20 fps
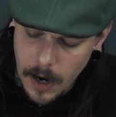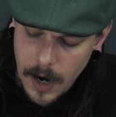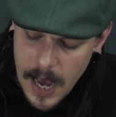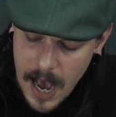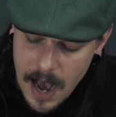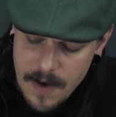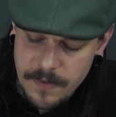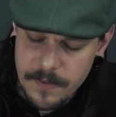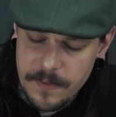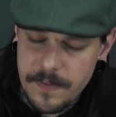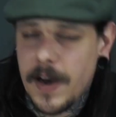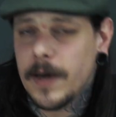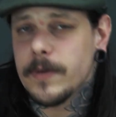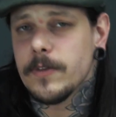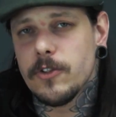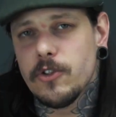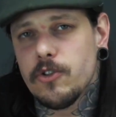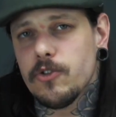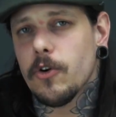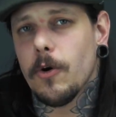I haven't
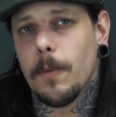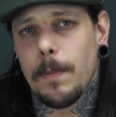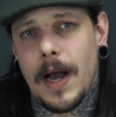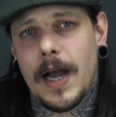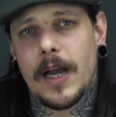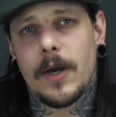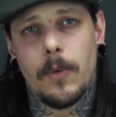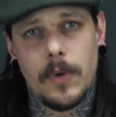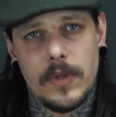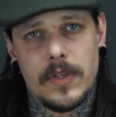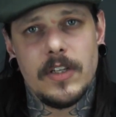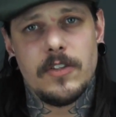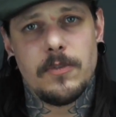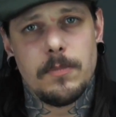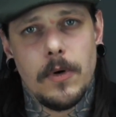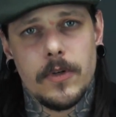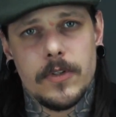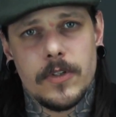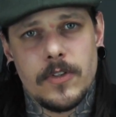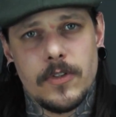found a drawback with this
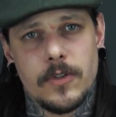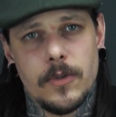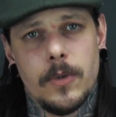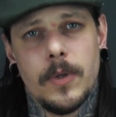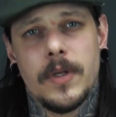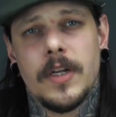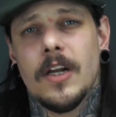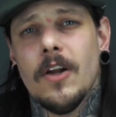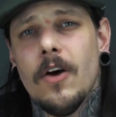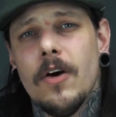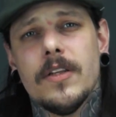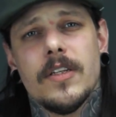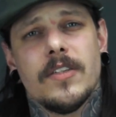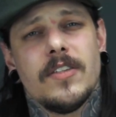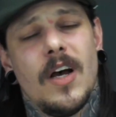mod at all, and a lot of the